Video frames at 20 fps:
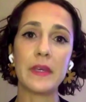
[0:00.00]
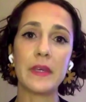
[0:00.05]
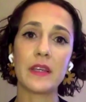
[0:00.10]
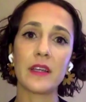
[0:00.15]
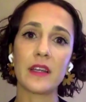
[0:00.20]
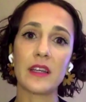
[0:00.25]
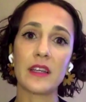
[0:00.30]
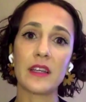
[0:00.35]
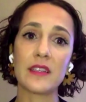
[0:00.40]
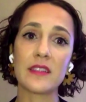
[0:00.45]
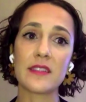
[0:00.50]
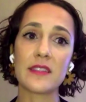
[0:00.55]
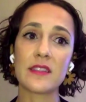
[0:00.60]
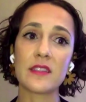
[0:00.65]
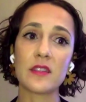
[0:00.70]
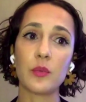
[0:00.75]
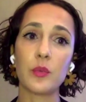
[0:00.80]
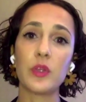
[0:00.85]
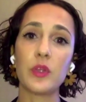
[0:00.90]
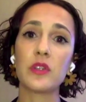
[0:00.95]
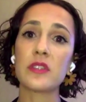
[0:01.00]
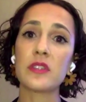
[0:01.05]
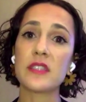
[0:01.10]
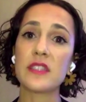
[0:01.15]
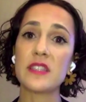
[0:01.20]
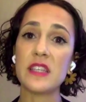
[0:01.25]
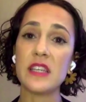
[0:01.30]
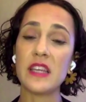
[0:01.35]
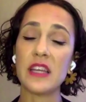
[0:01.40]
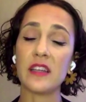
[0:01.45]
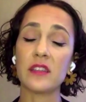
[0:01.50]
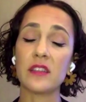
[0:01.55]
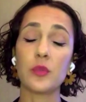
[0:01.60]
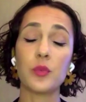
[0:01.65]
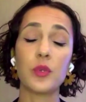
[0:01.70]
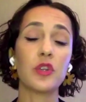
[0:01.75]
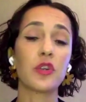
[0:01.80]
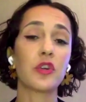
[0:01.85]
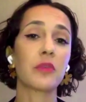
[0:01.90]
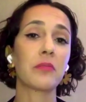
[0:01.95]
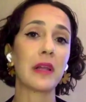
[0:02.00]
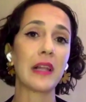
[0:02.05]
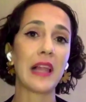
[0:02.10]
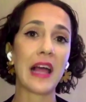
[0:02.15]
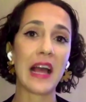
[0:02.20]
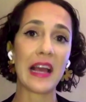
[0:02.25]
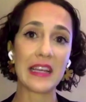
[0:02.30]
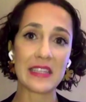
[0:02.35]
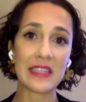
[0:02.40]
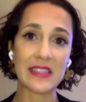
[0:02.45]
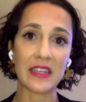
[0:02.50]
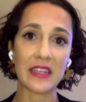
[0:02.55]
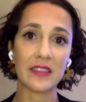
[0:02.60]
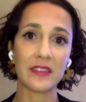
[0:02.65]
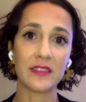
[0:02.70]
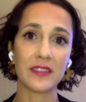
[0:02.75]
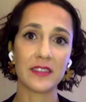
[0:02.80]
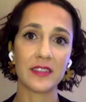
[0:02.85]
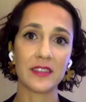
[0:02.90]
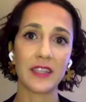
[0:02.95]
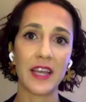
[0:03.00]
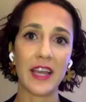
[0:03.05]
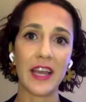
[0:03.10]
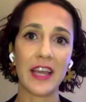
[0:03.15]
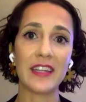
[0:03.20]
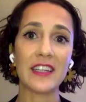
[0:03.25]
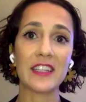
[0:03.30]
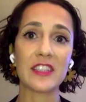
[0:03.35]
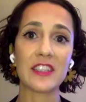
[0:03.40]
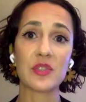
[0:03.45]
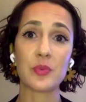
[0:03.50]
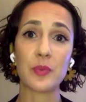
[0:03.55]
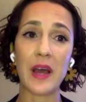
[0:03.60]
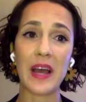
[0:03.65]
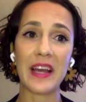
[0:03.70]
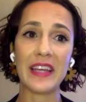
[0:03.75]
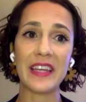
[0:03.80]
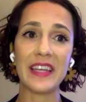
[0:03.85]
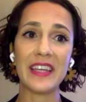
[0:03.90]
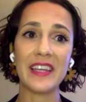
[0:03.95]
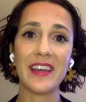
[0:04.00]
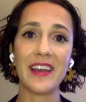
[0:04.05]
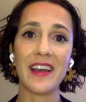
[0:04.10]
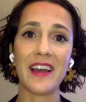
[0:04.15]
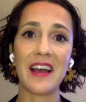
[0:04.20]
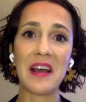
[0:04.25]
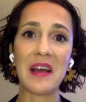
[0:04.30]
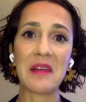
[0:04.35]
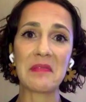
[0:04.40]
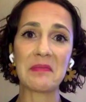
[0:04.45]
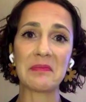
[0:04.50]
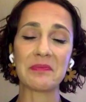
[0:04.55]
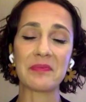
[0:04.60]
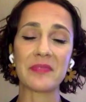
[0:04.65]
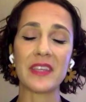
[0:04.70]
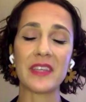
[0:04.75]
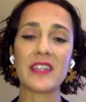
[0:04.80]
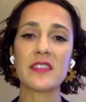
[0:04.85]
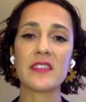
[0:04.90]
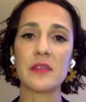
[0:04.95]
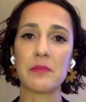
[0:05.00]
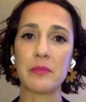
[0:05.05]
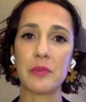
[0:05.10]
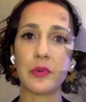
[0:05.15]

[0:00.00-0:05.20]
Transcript: because we don't see it, we normalize it. And that's why it is